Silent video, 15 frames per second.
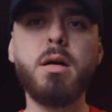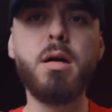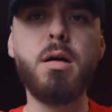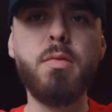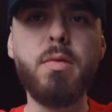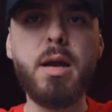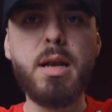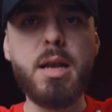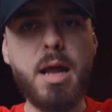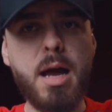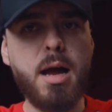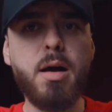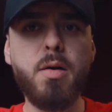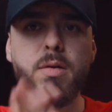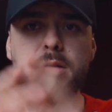All right,
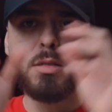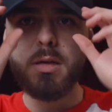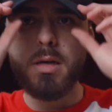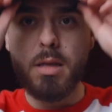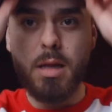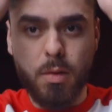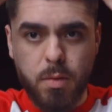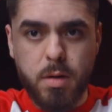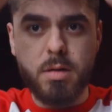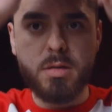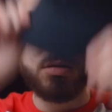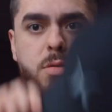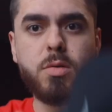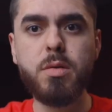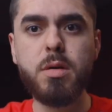now it's looking like we're in a
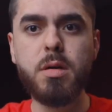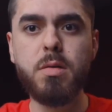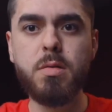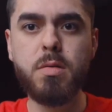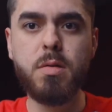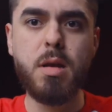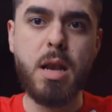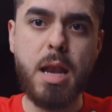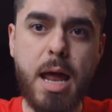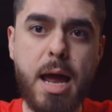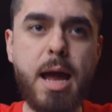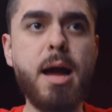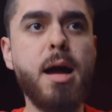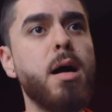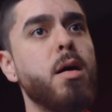studio.
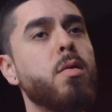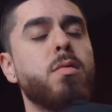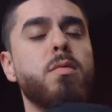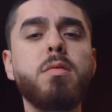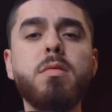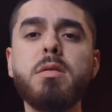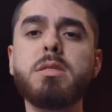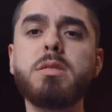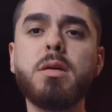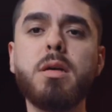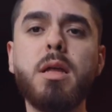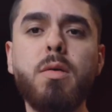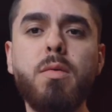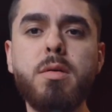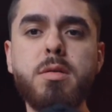Now it's
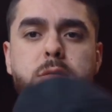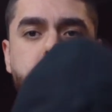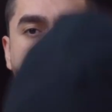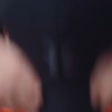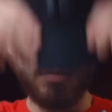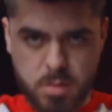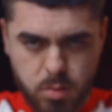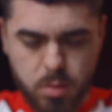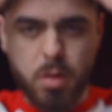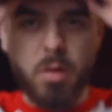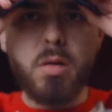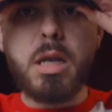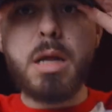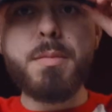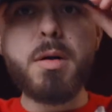looking like we're in a studio. So
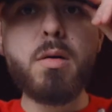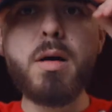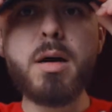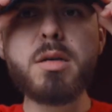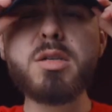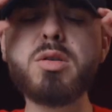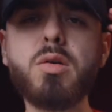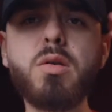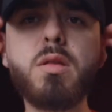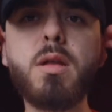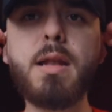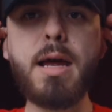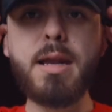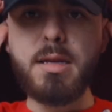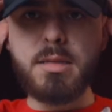let me go ahead and show you the
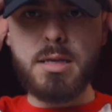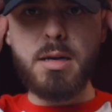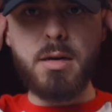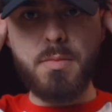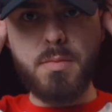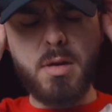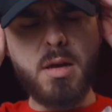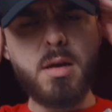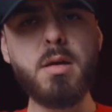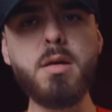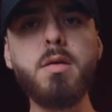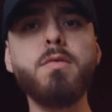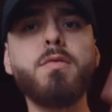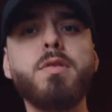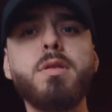lighting setup
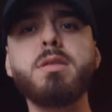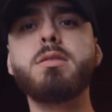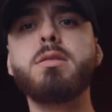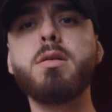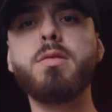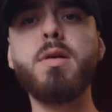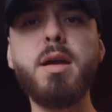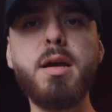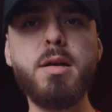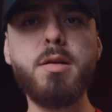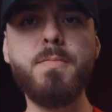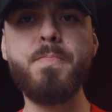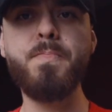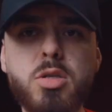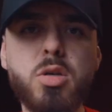for this look right
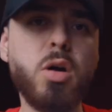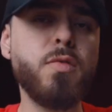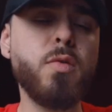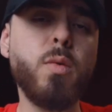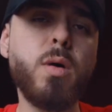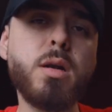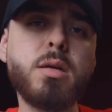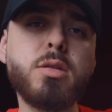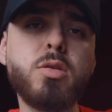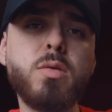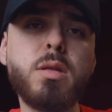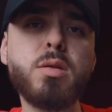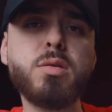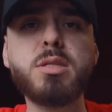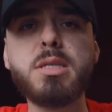here. So if you want to do a
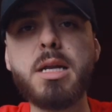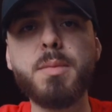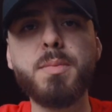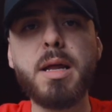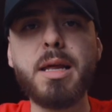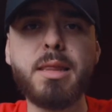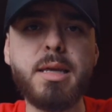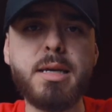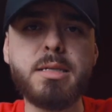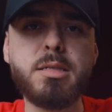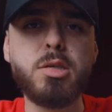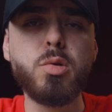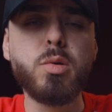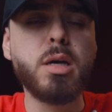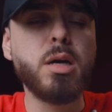little setup like
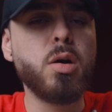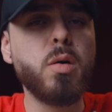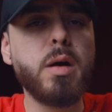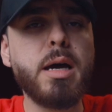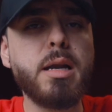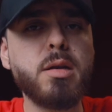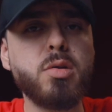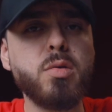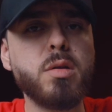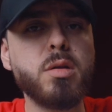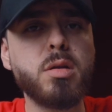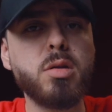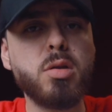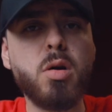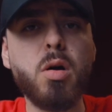this, you can go ahead and
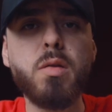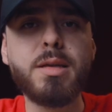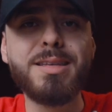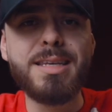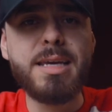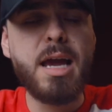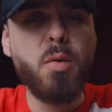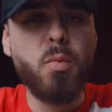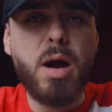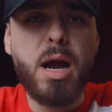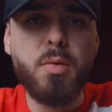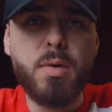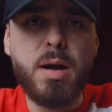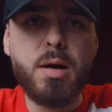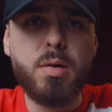go the
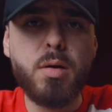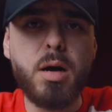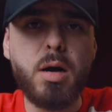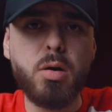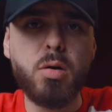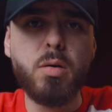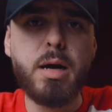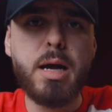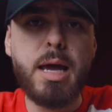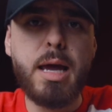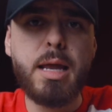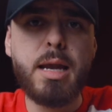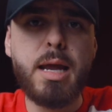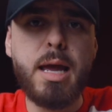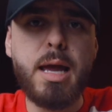DIY route. I'll go
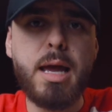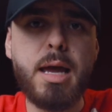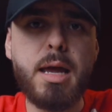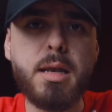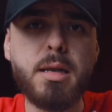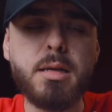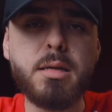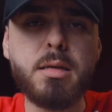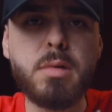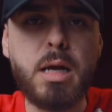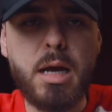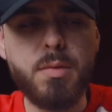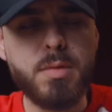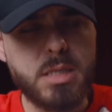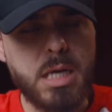ahead and
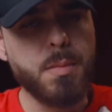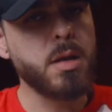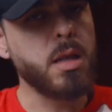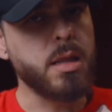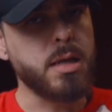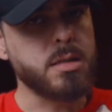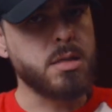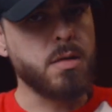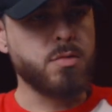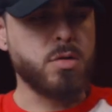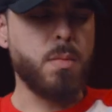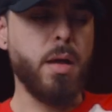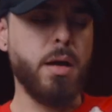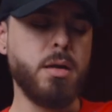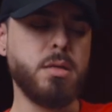I always say I'm gonna link stuff, so
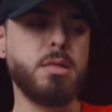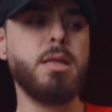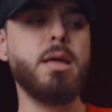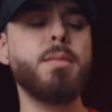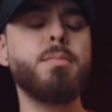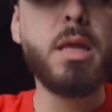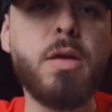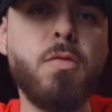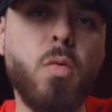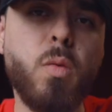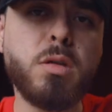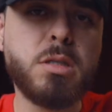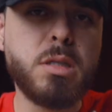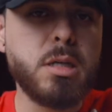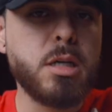I'm not gonna say that. If you
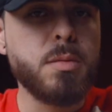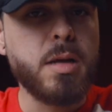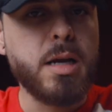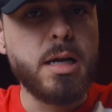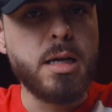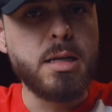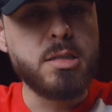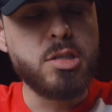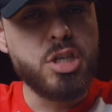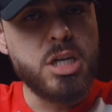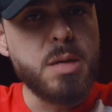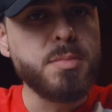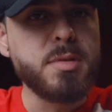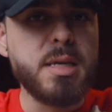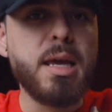want to look up like a
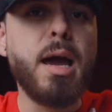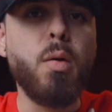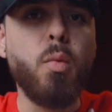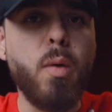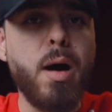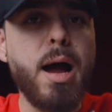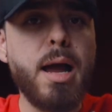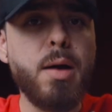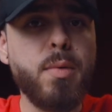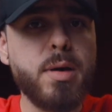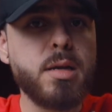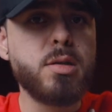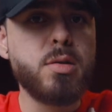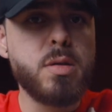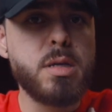cheap DIY way
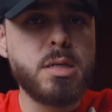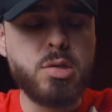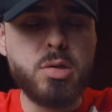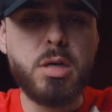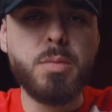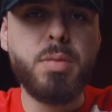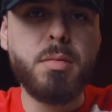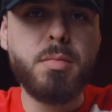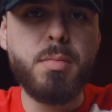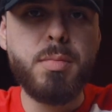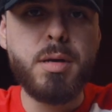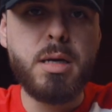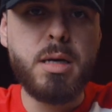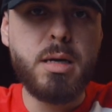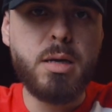to do this, you can
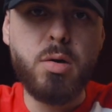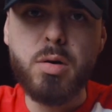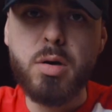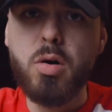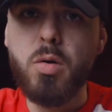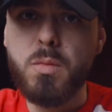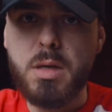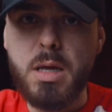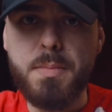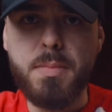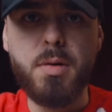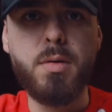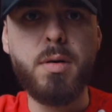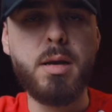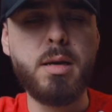probably go to Home
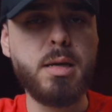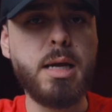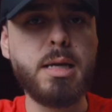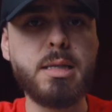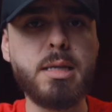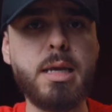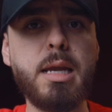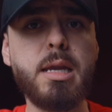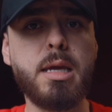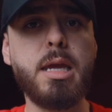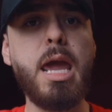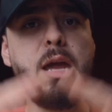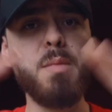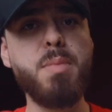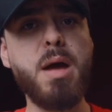Depot and get a
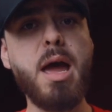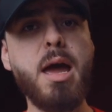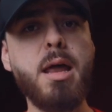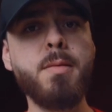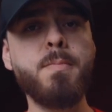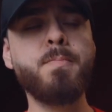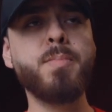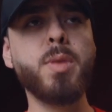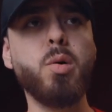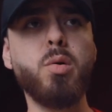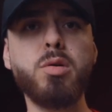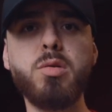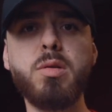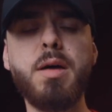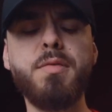cake pan,
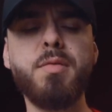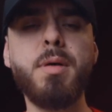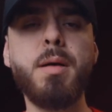or do that